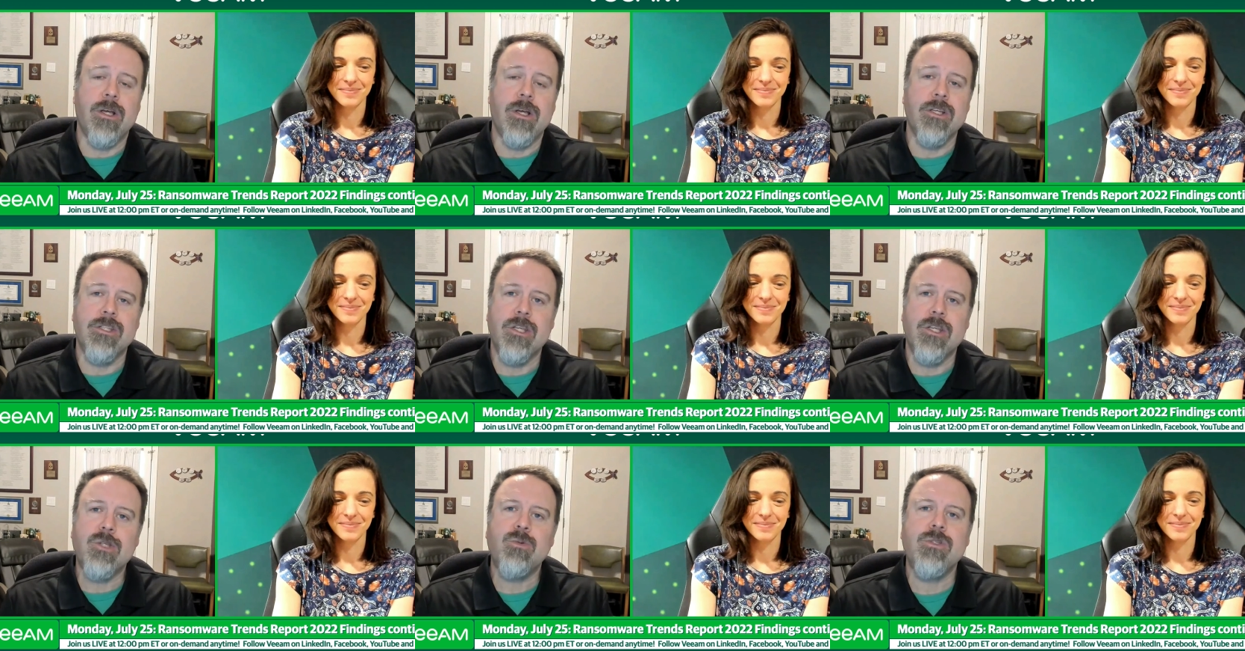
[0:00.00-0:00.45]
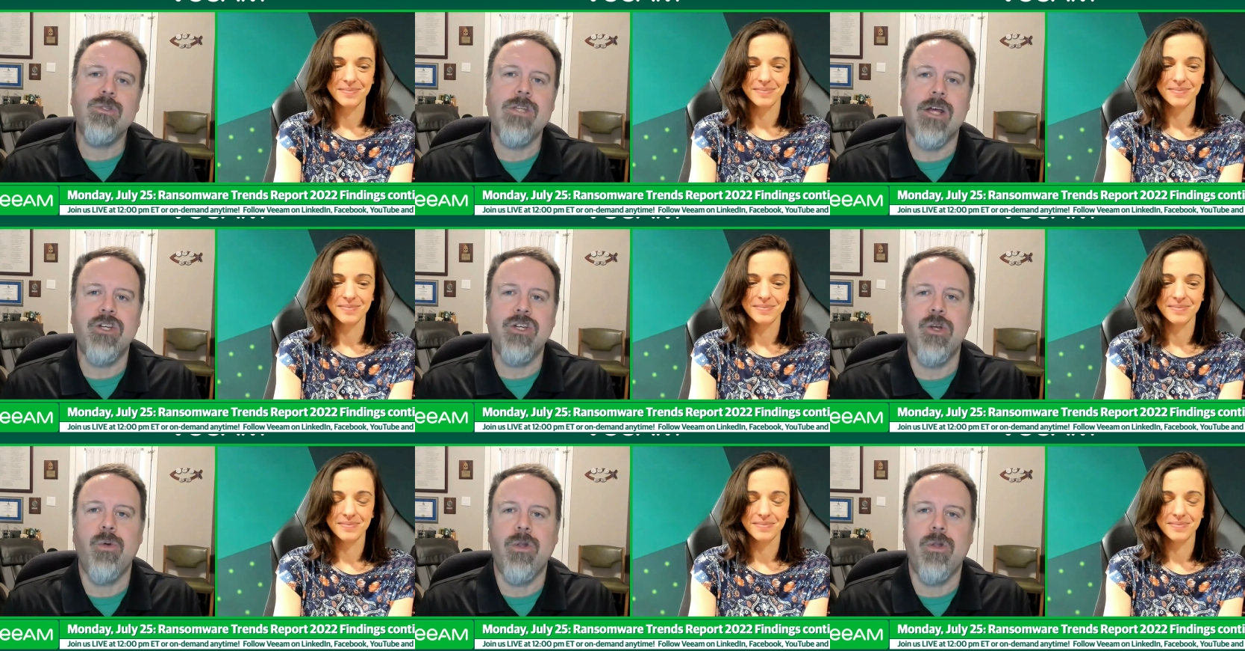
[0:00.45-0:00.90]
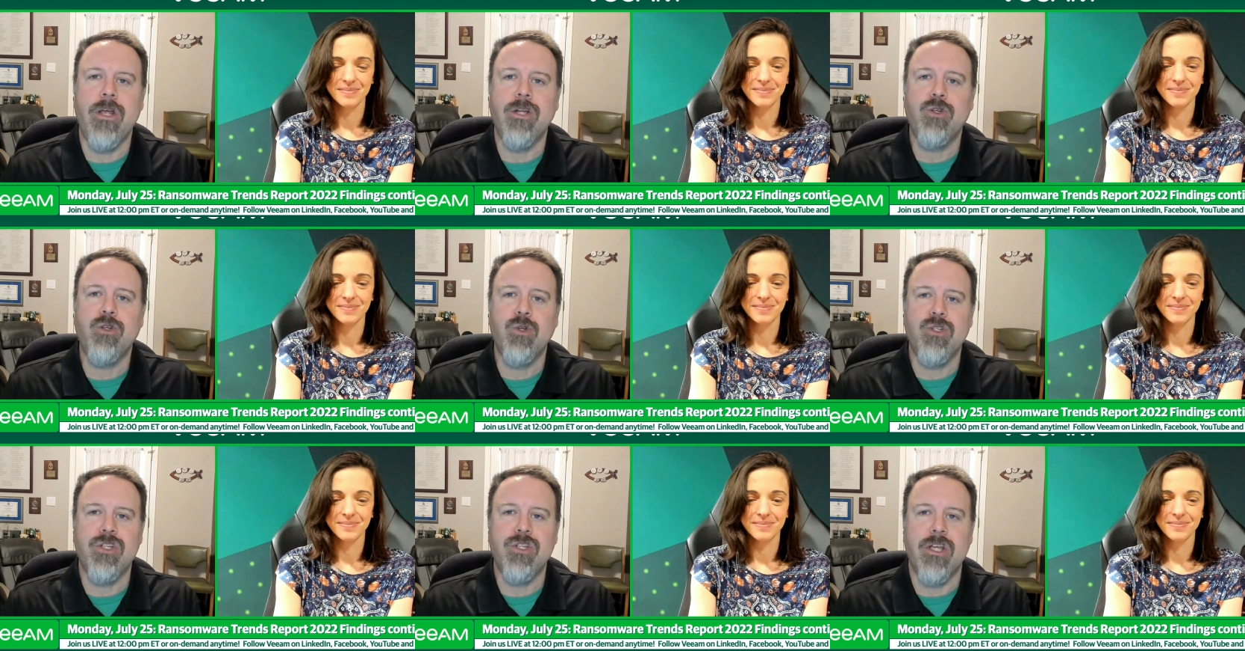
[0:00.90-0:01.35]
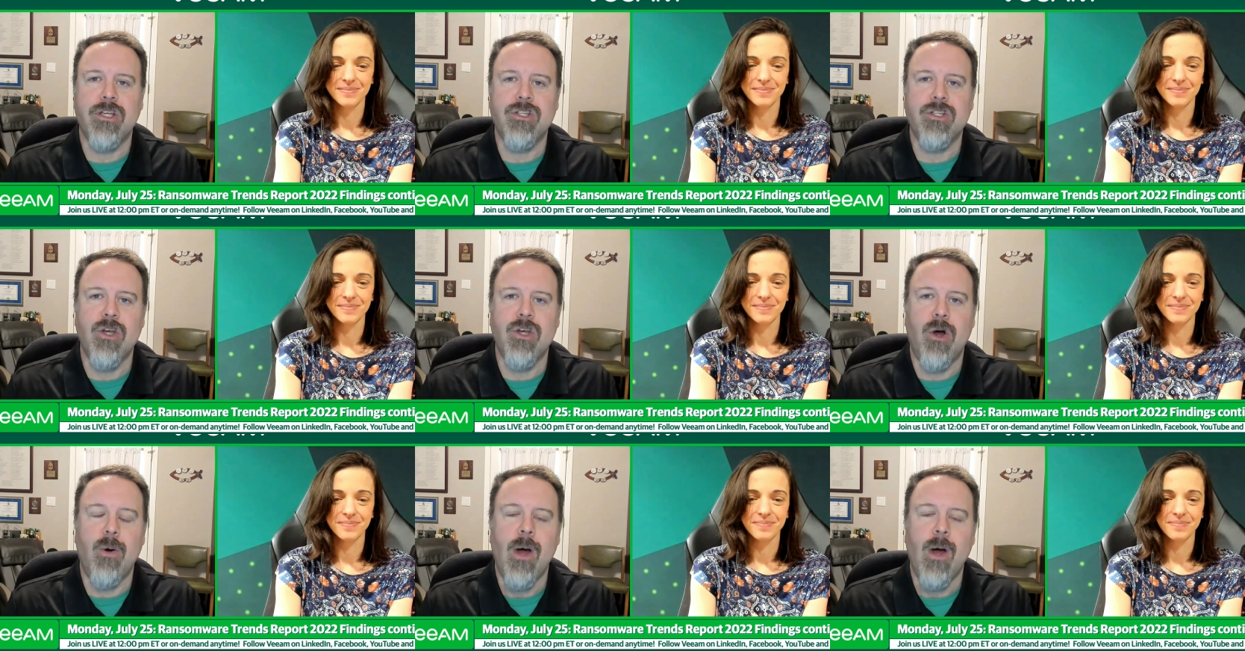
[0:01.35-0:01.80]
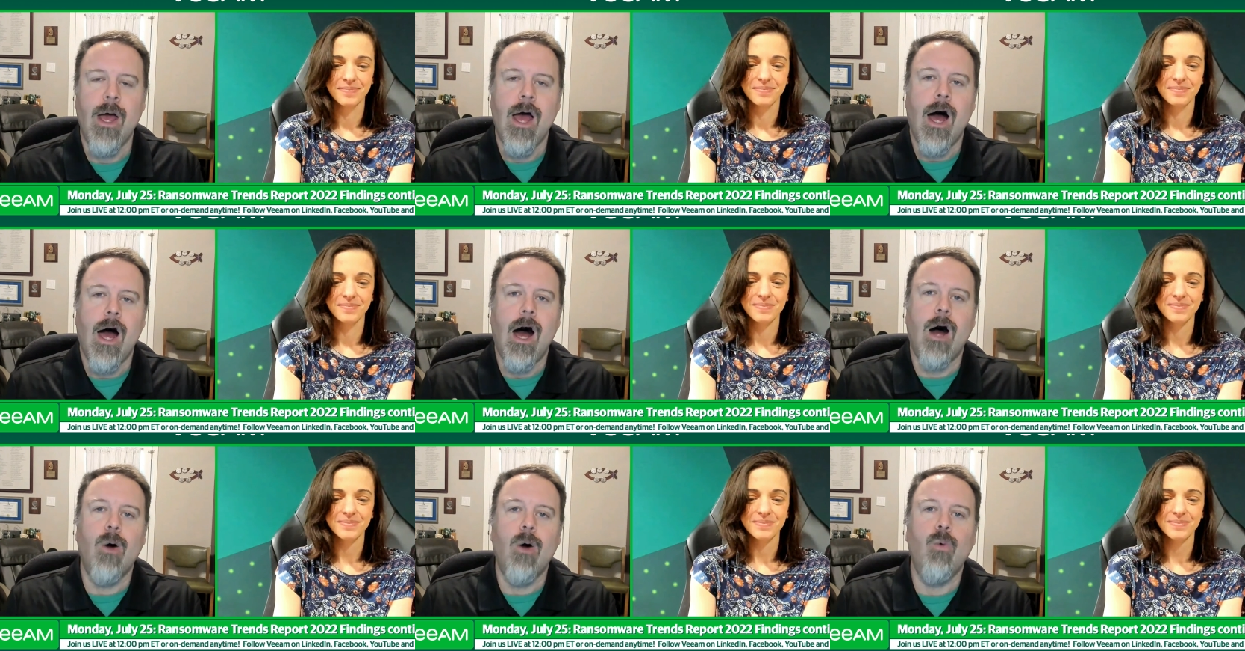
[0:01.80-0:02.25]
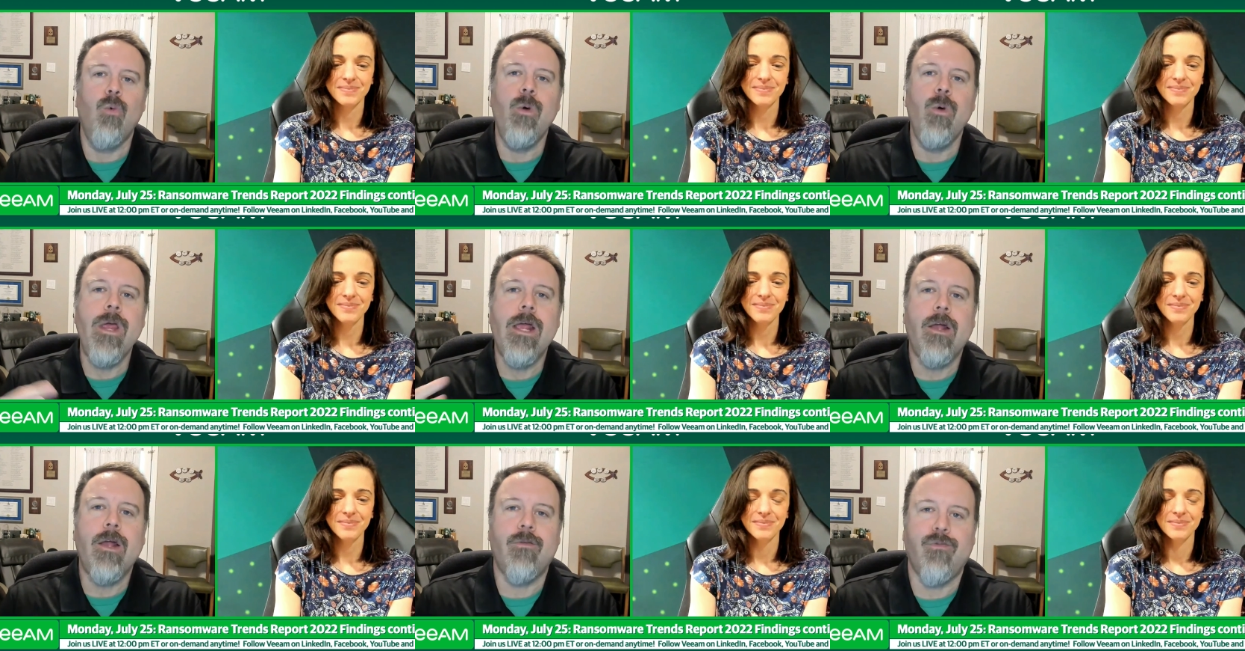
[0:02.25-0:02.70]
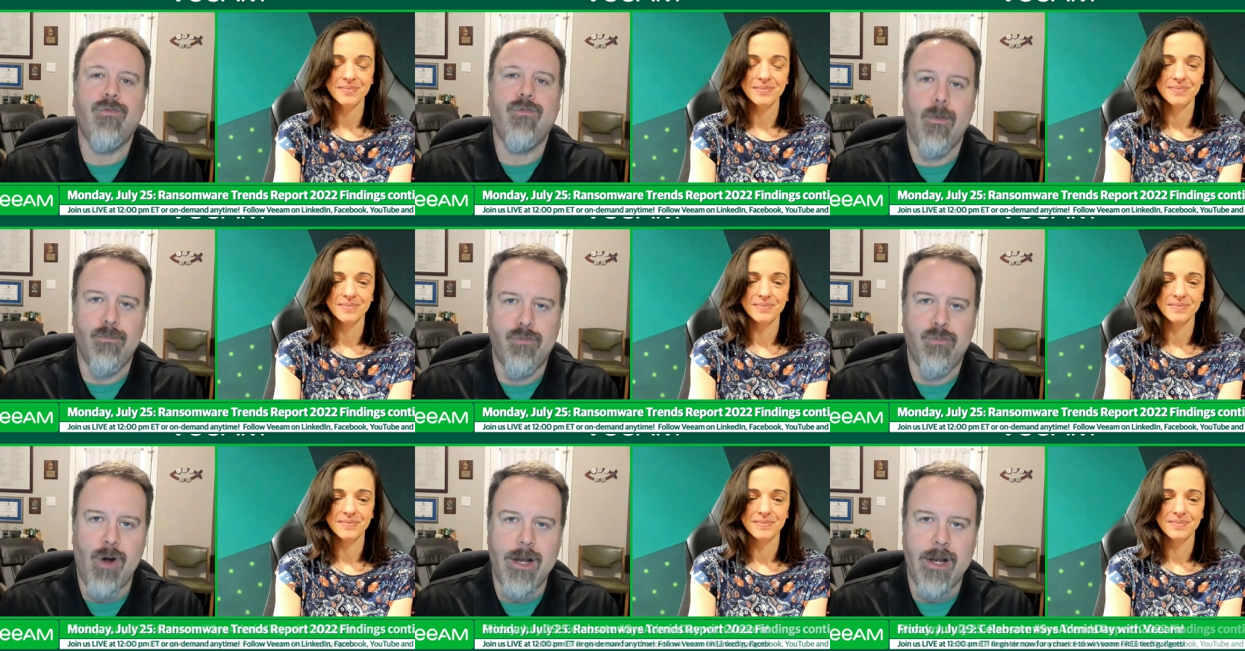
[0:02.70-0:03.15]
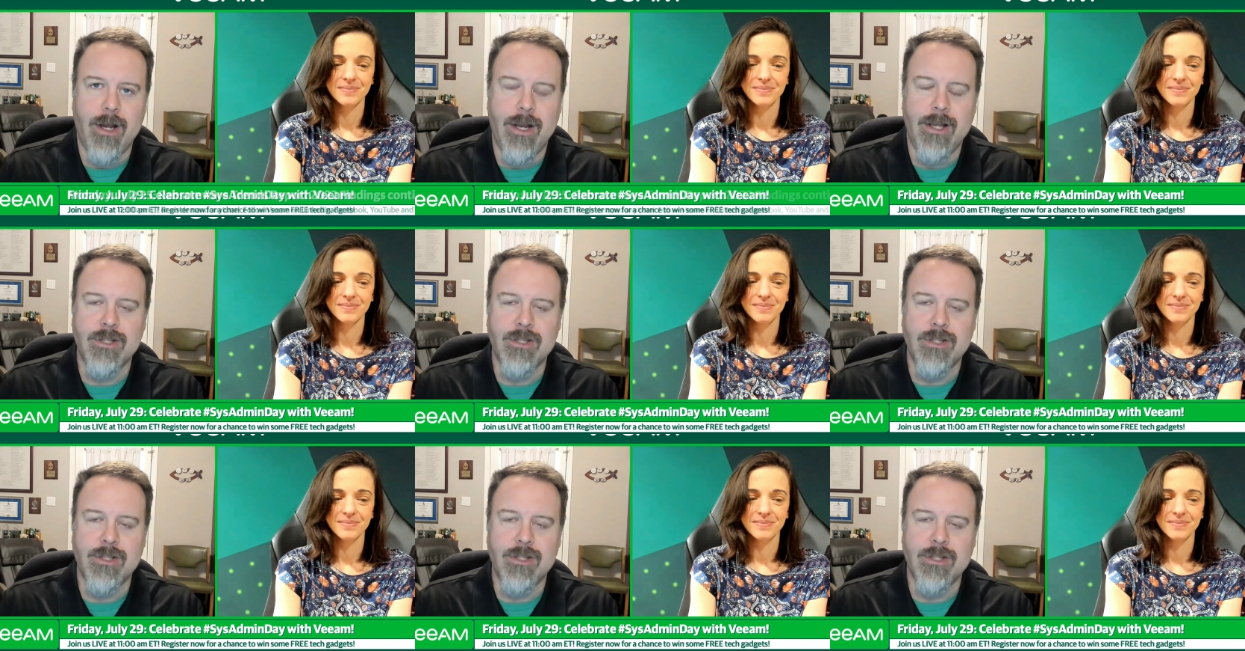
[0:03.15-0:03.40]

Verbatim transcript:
Speaker 1: this one's actually really interesting. So a week from Friday.